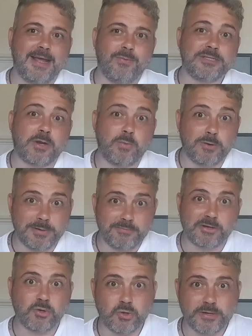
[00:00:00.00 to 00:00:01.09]
which I will be
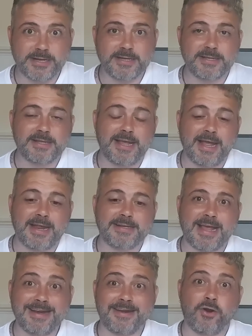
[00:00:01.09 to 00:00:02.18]
recording and
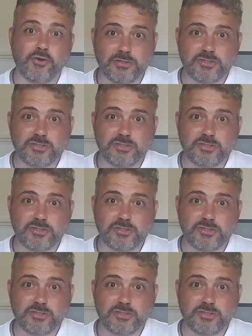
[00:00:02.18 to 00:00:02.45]
adding one